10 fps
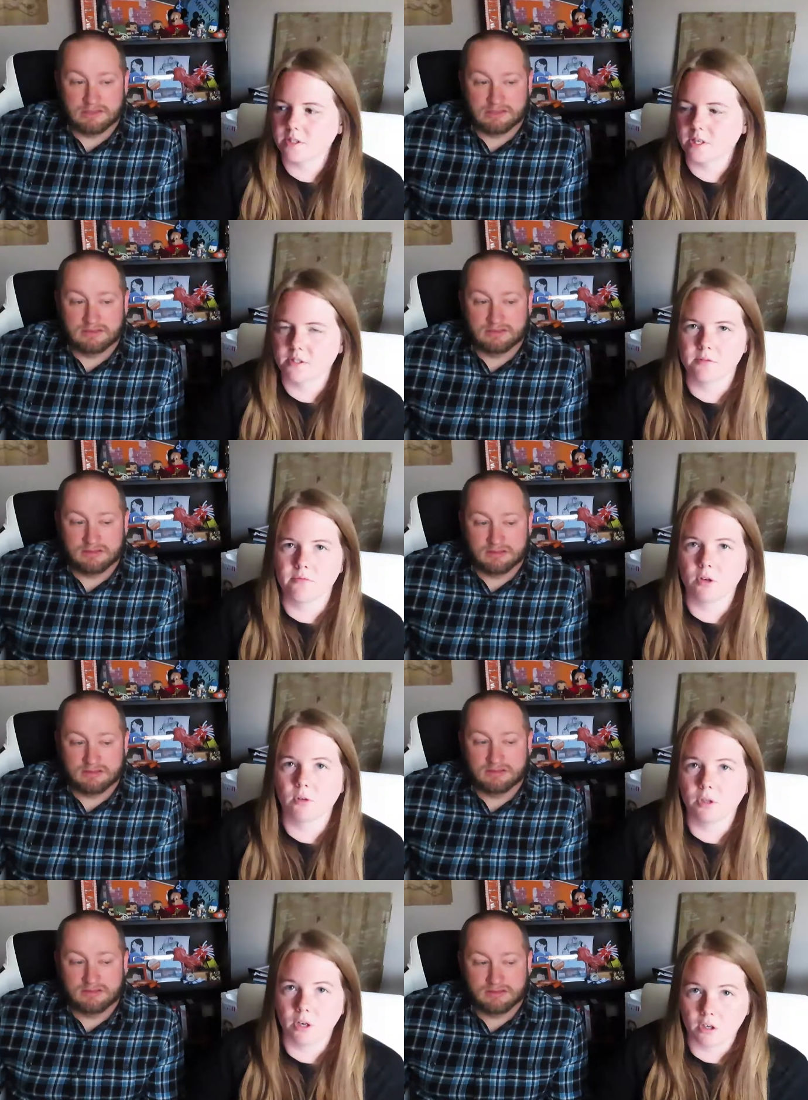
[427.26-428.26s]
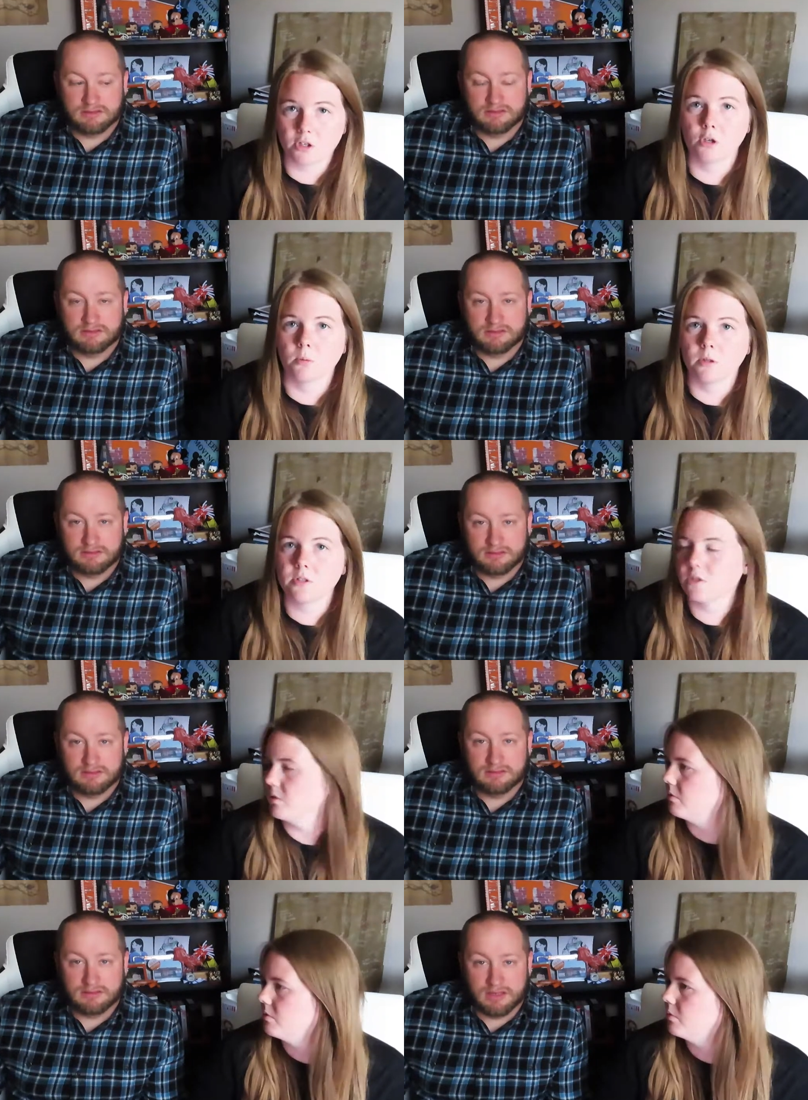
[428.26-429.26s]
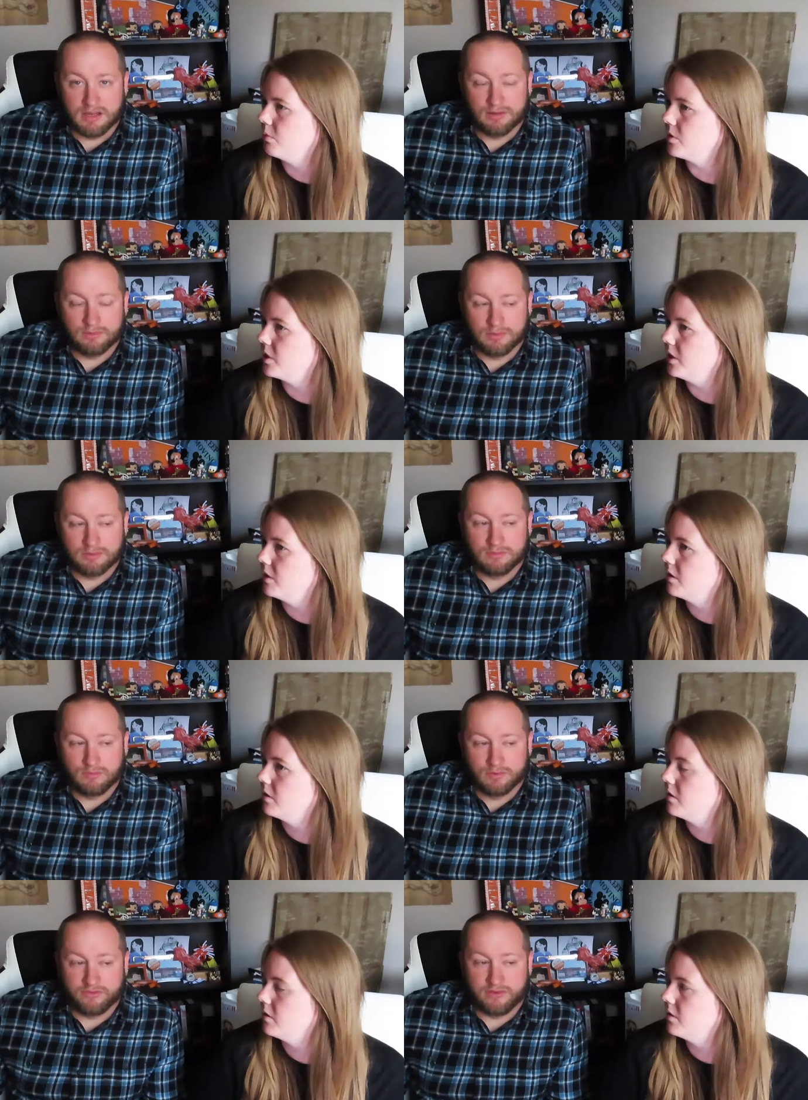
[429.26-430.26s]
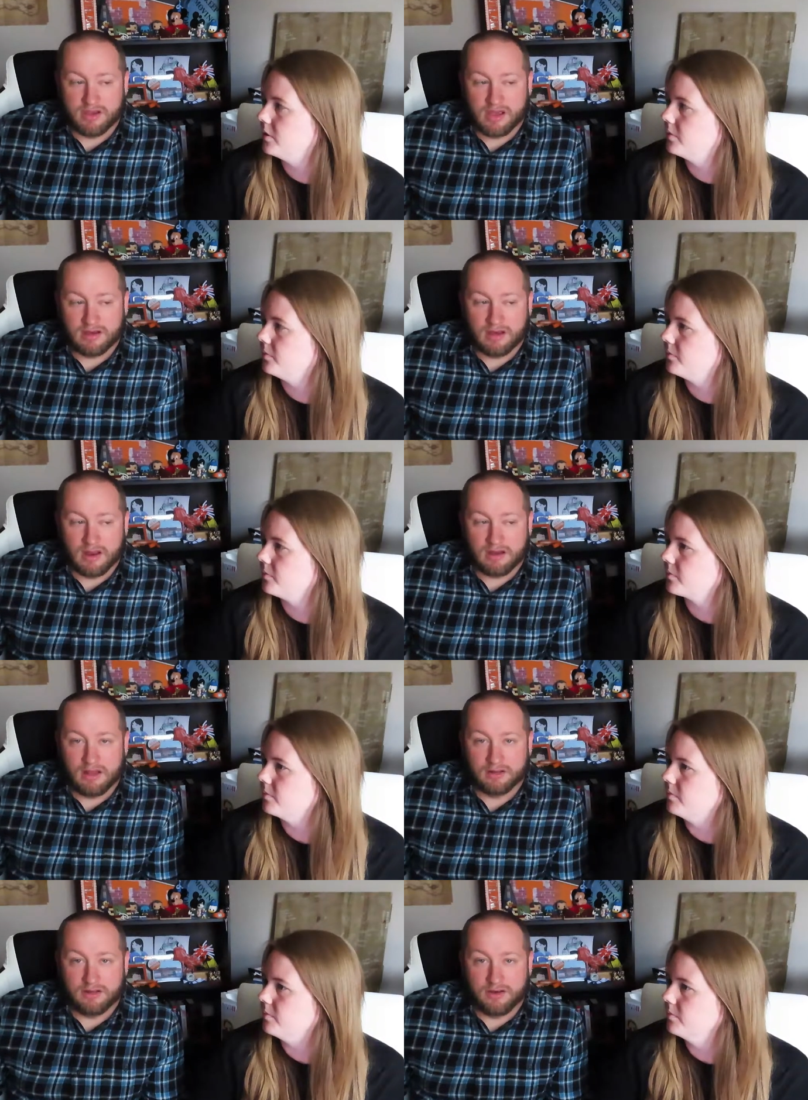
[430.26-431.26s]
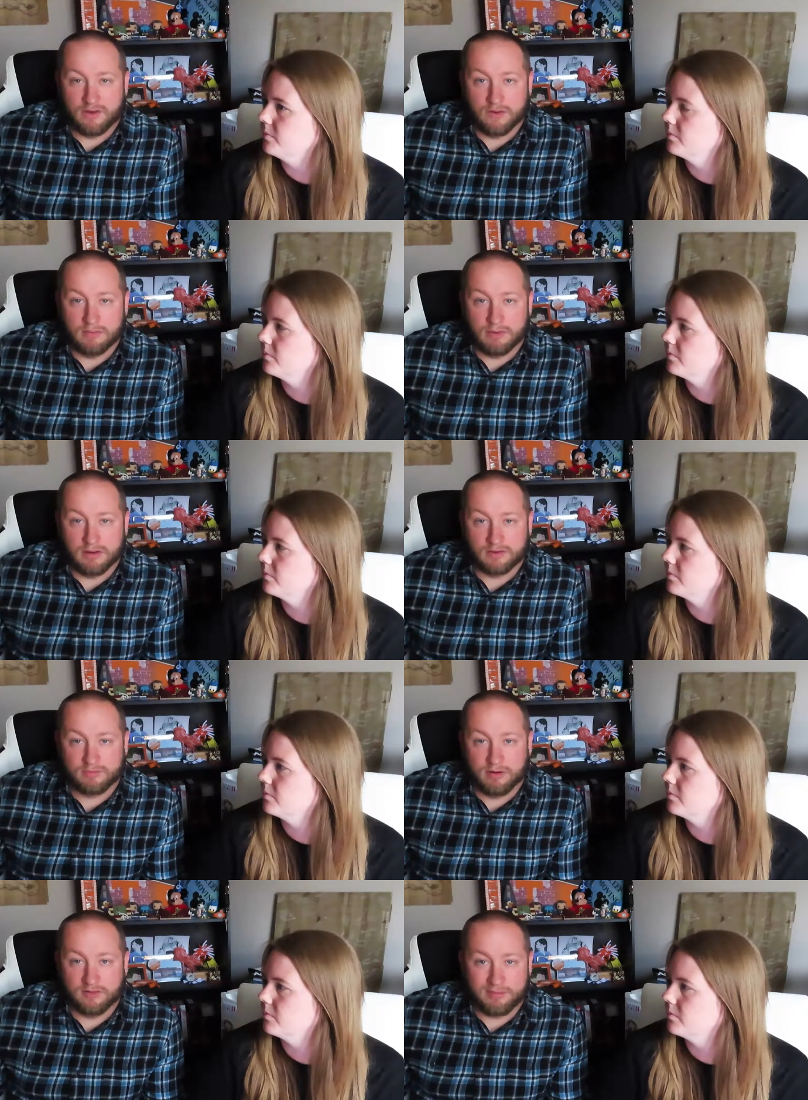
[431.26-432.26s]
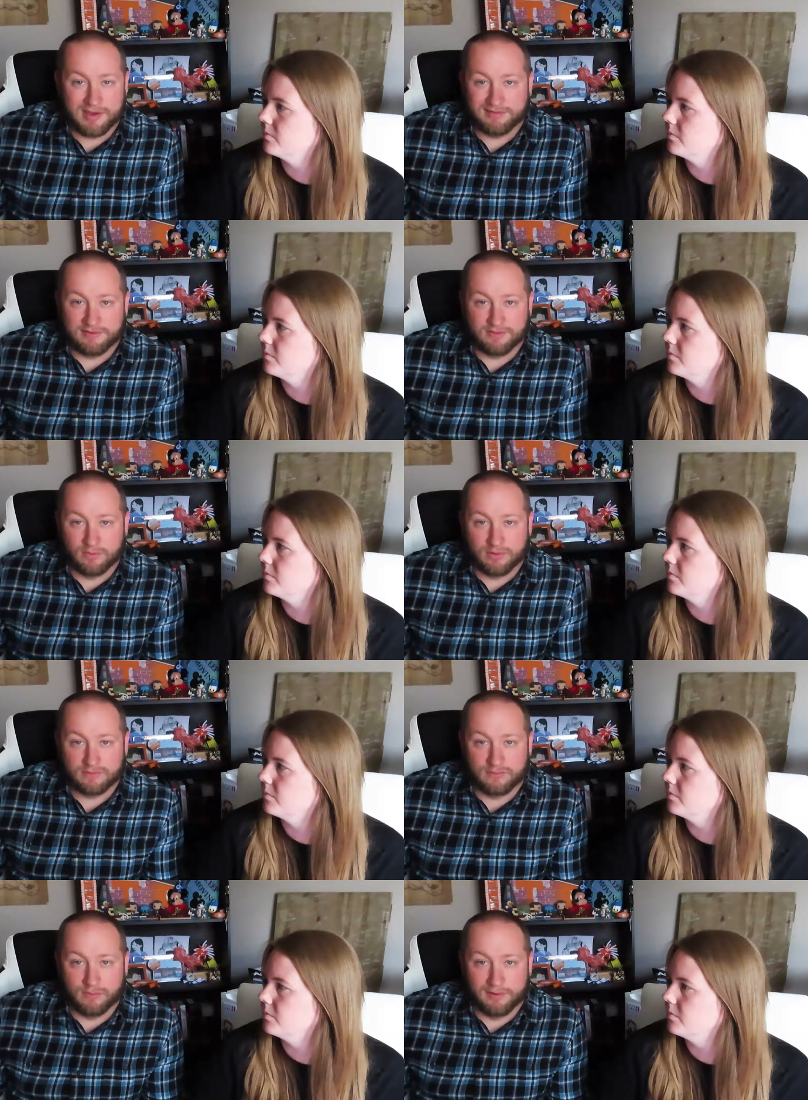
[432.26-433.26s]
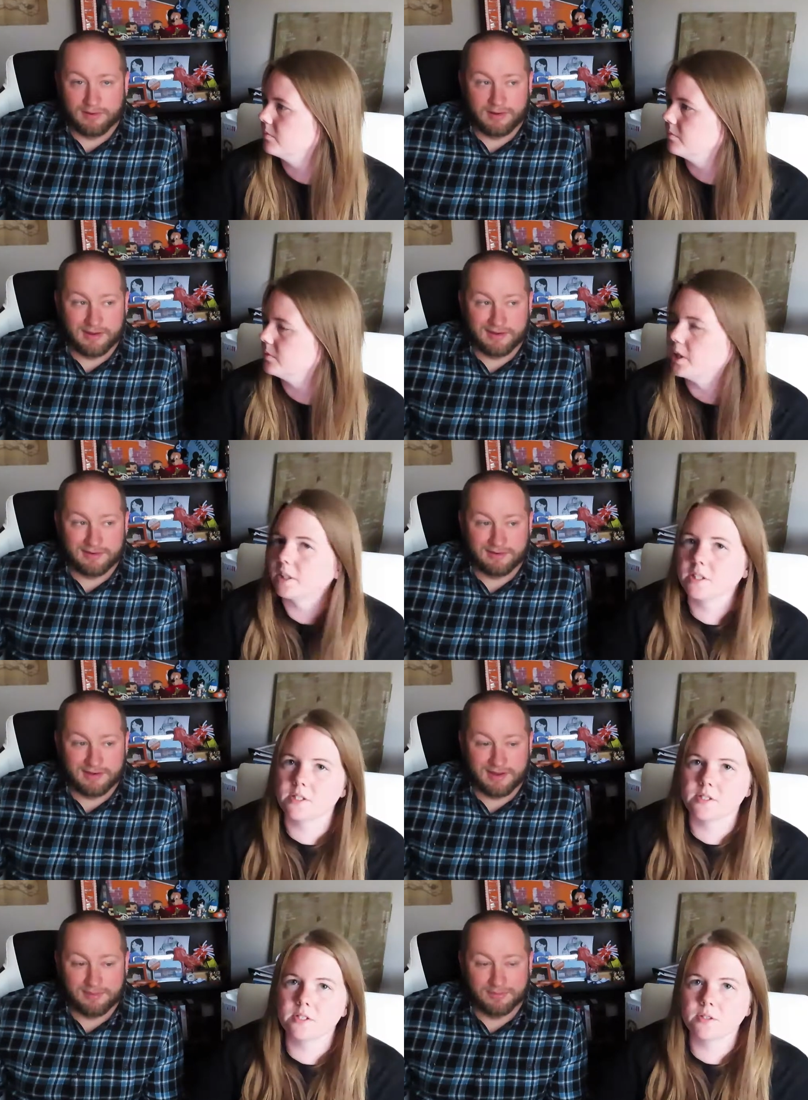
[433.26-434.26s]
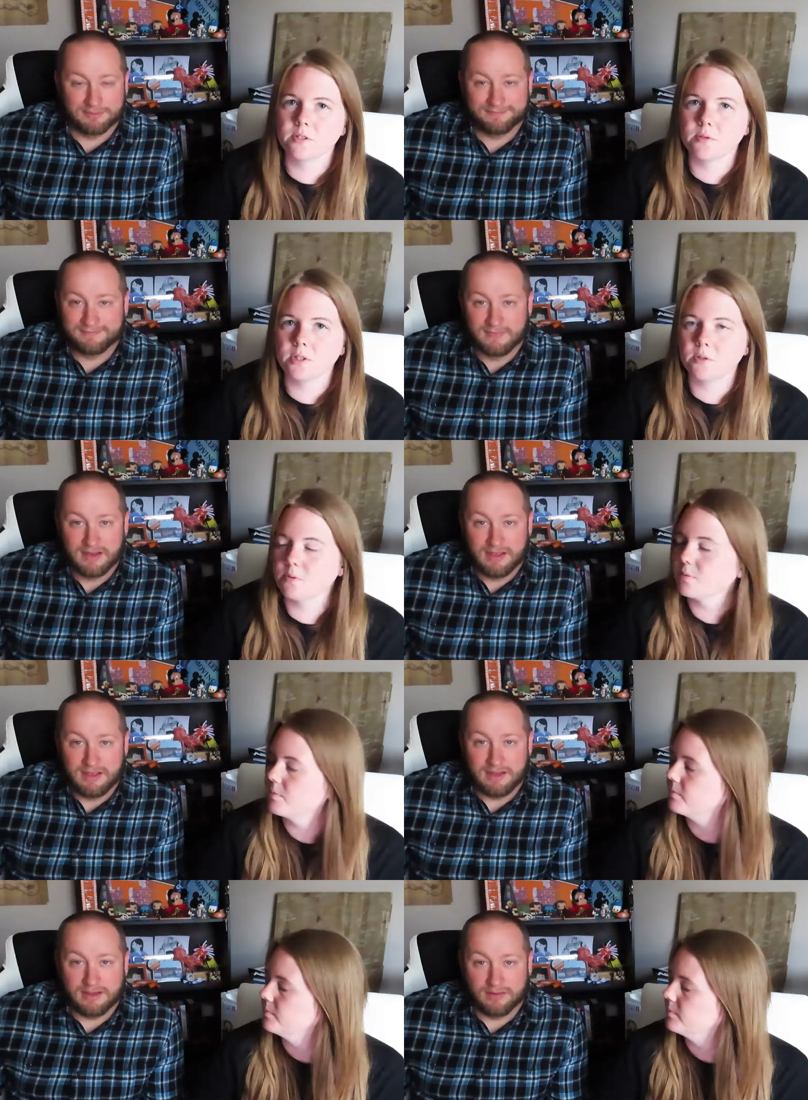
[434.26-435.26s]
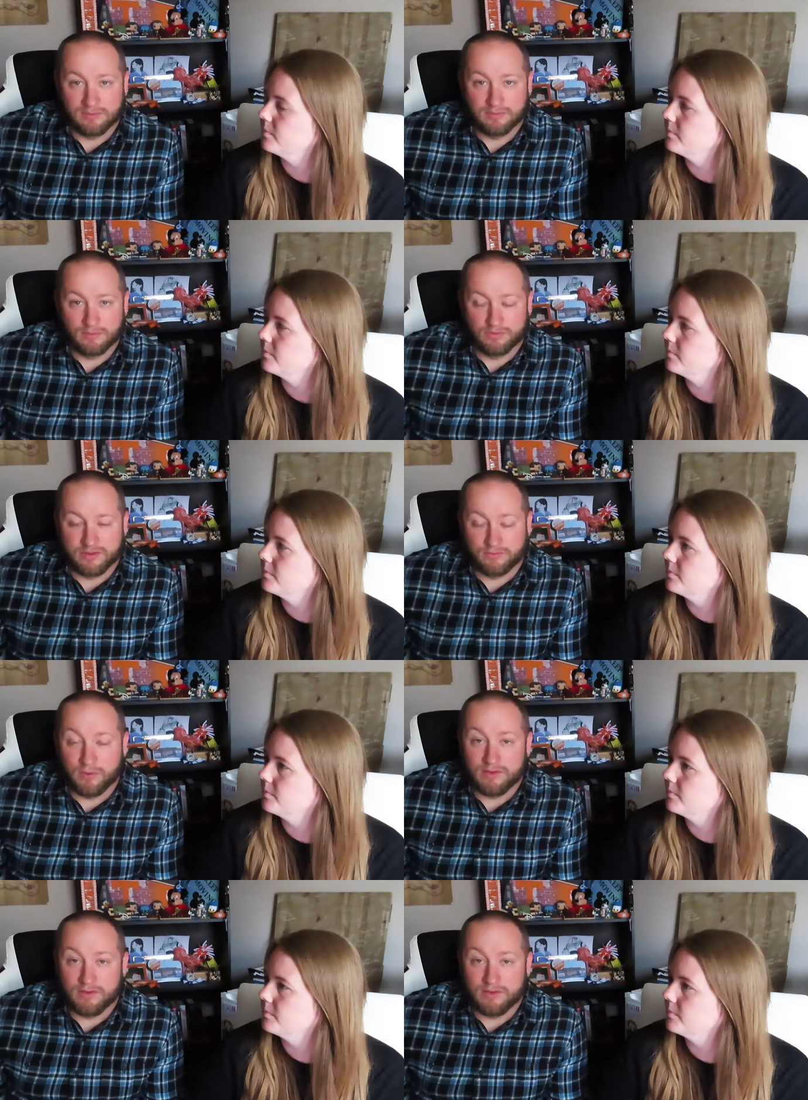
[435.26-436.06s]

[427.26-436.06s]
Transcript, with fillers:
Speaker 1: this as of early October, so yeah, we'll see. We'll,
Speaker 2: we'll see. I'd, I'd, like to do it, but Express Pass doesn't work for it. And, yeah, because it's still uh, too new we'll see if